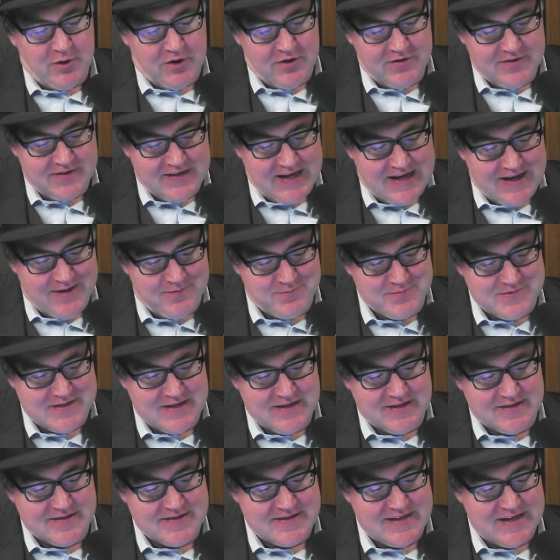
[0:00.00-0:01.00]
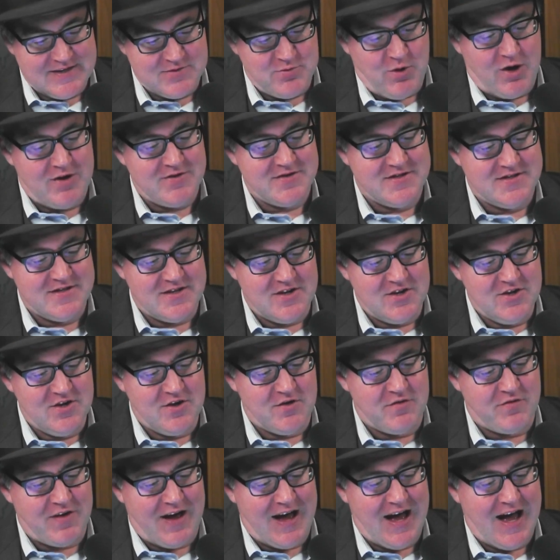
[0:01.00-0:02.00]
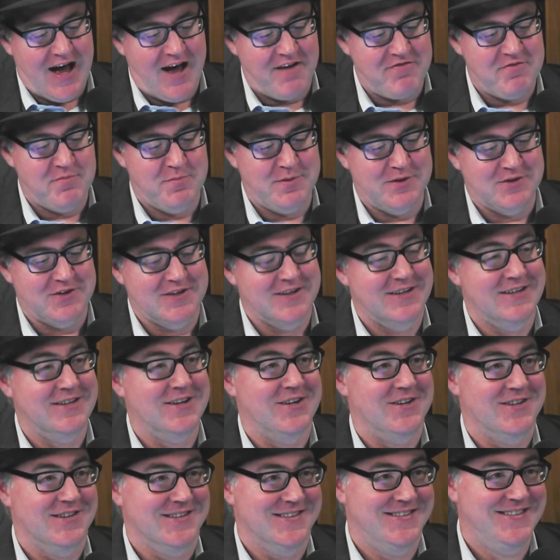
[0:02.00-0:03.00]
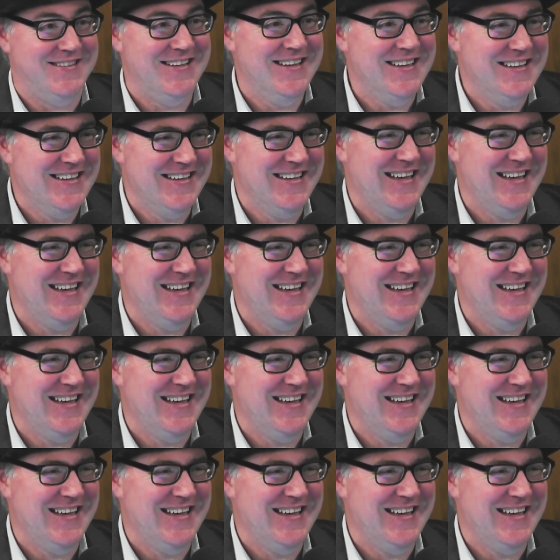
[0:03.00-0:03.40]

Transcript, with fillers: Bond comes in and says, well, I'll sue you for half a billion dollars